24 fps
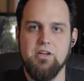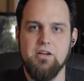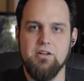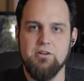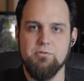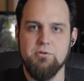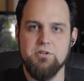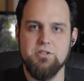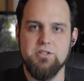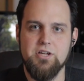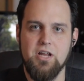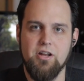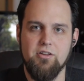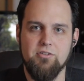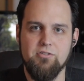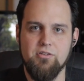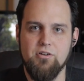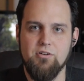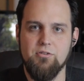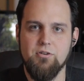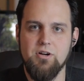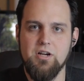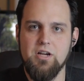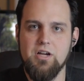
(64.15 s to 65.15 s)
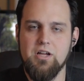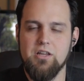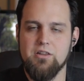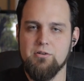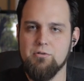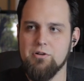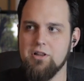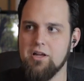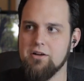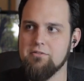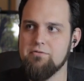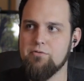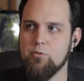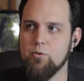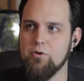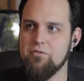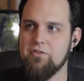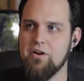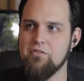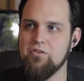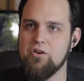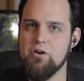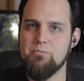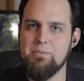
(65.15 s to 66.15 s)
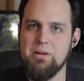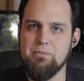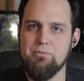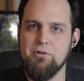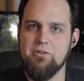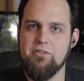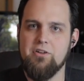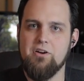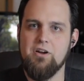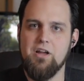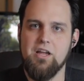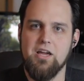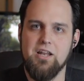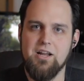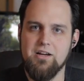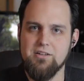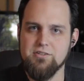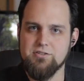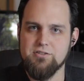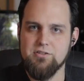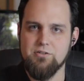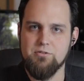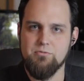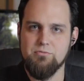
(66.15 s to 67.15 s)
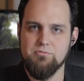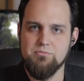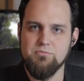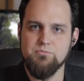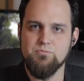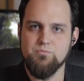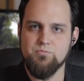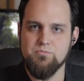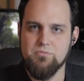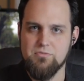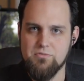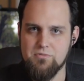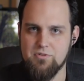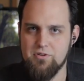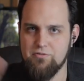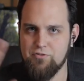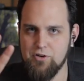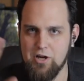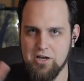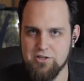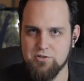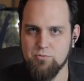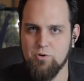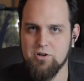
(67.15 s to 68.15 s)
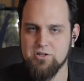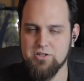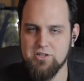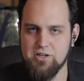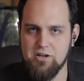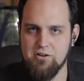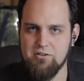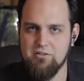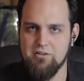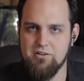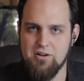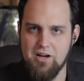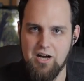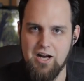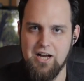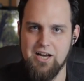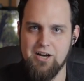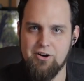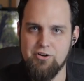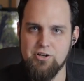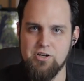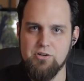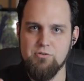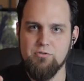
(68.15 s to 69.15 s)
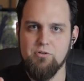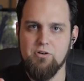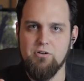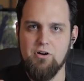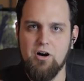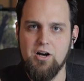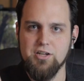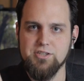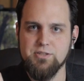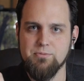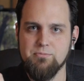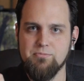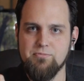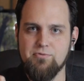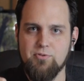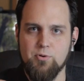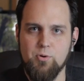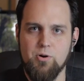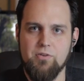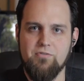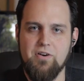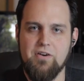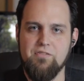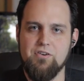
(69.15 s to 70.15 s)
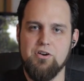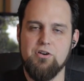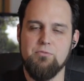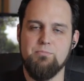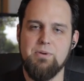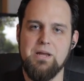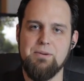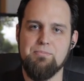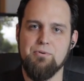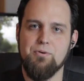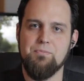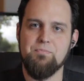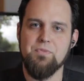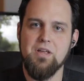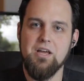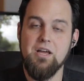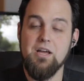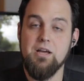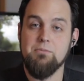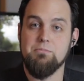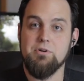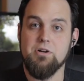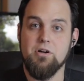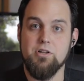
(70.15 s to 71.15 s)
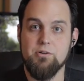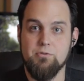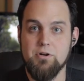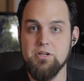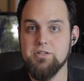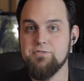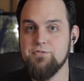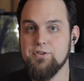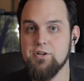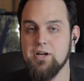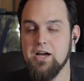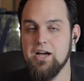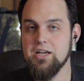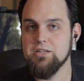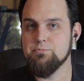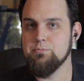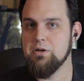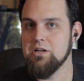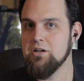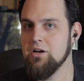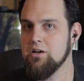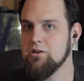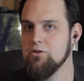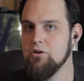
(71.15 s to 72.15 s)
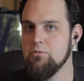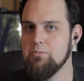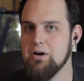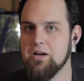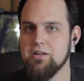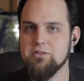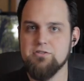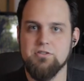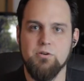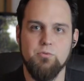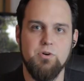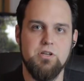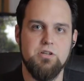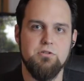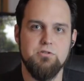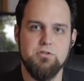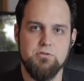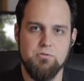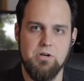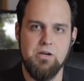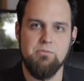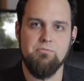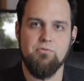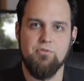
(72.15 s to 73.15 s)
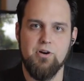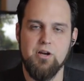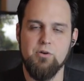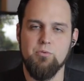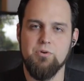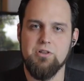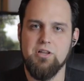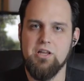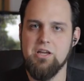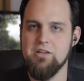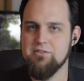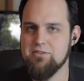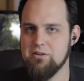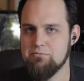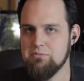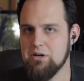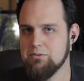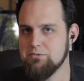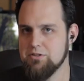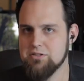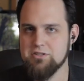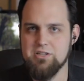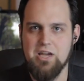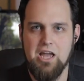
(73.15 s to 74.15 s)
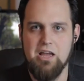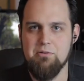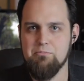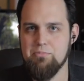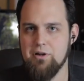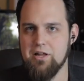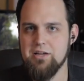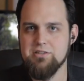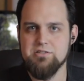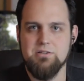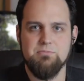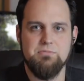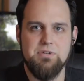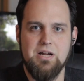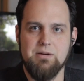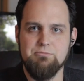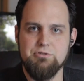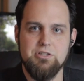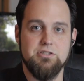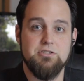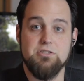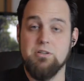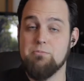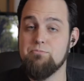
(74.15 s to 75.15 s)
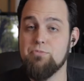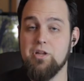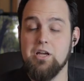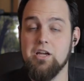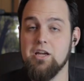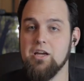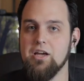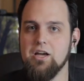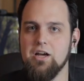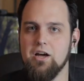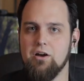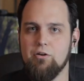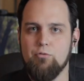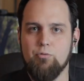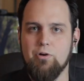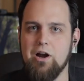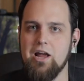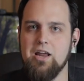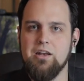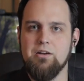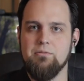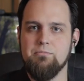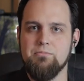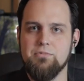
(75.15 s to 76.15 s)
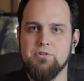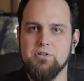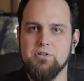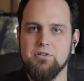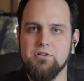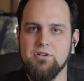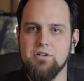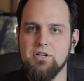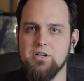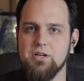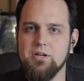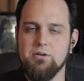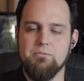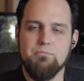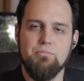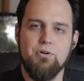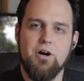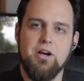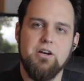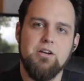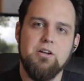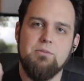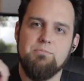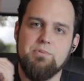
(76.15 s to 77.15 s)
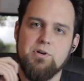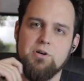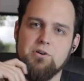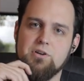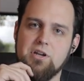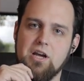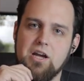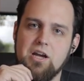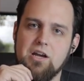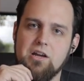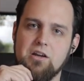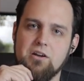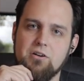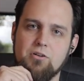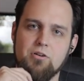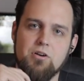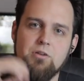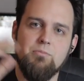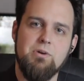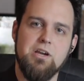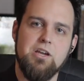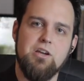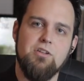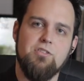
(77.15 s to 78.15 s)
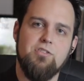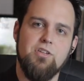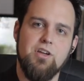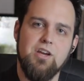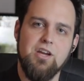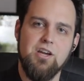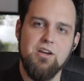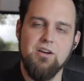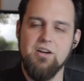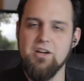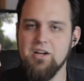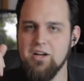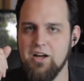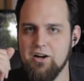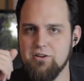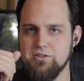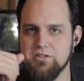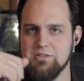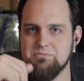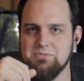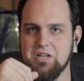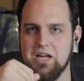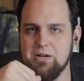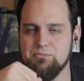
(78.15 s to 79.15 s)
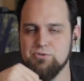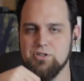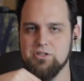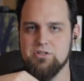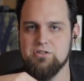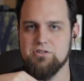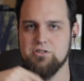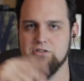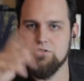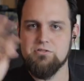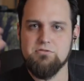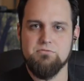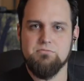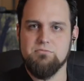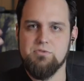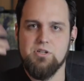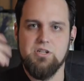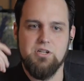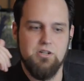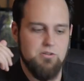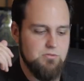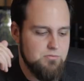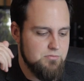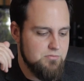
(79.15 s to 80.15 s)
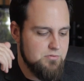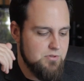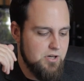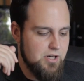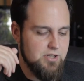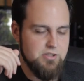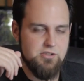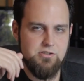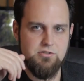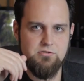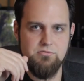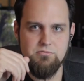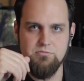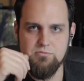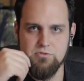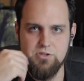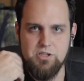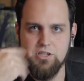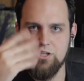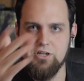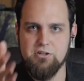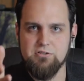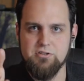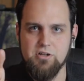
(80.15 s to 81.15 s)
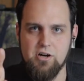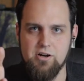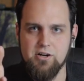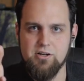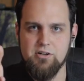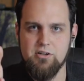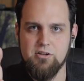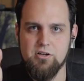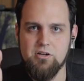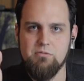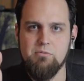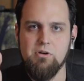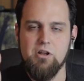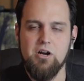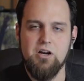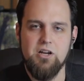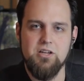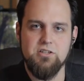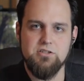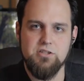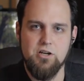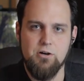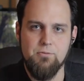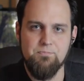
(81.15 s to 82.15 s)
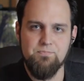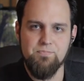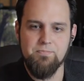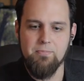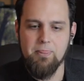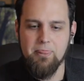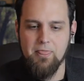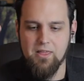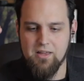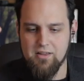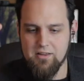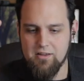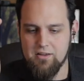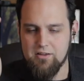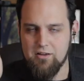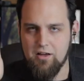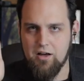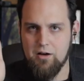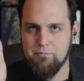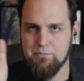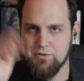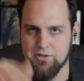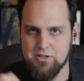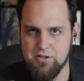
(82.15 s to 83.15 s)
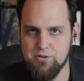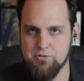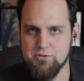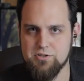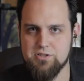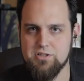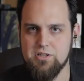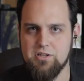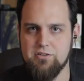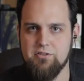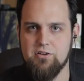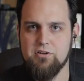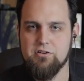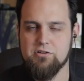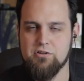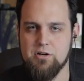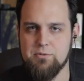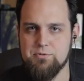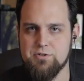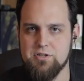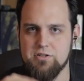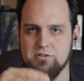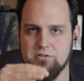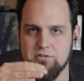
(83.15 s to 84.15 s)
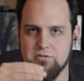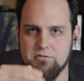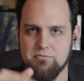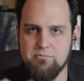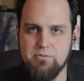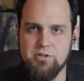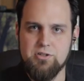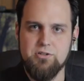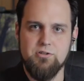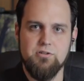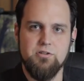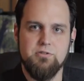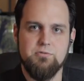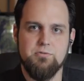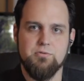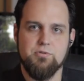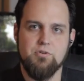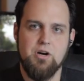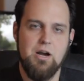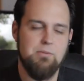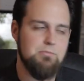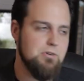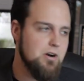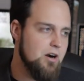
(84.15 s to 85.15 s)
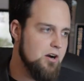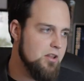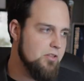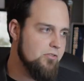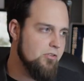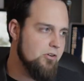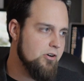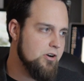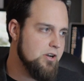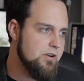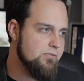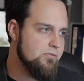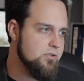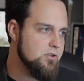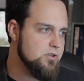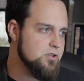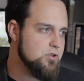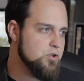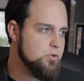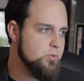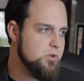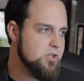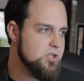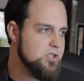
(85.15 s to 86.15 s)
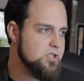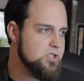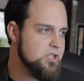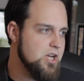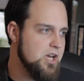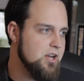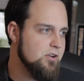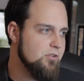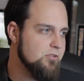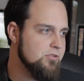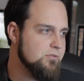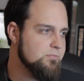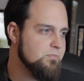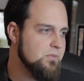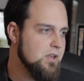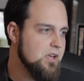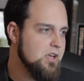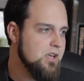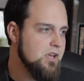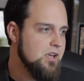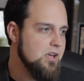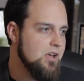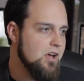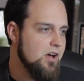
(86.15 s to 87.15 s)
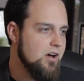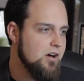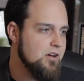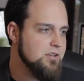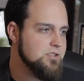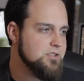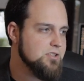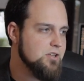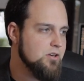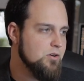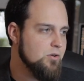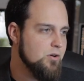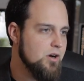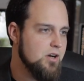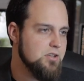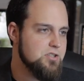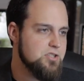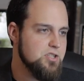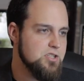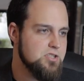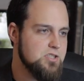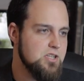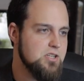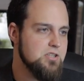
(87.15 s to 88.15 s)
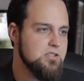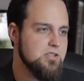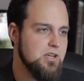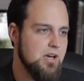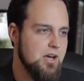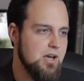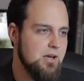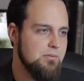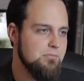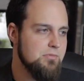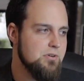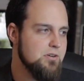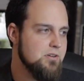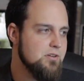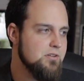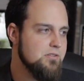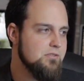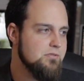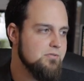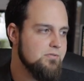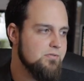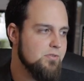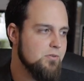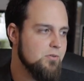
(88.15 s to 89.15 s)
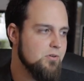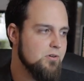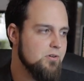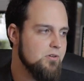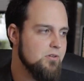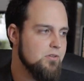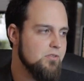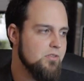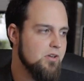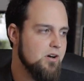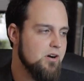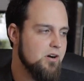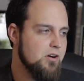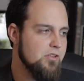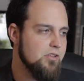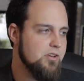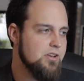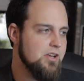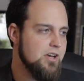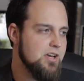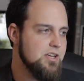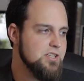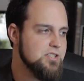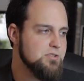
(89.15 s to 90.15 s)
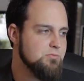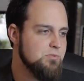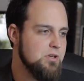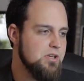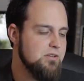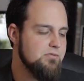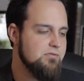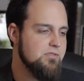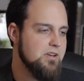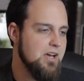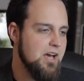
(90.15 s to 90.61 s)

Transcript: the uh, Twitch channel, so there were like four or five hundred people in there hanging out. So if you guys are watching now, hi all you awesome four or five hundred people. But all the rest of you guys may not know about it. So we do stream frequently, and sometimes it's gameplay, sometimes it's something random to brighten up your day or to make you think, or sometimes it's just you know us sitting here talking to the community. So I'll put those in the description. Be sure to subscribe to all of our different Twitch channels. Also, uh, just in time for the holidays, we've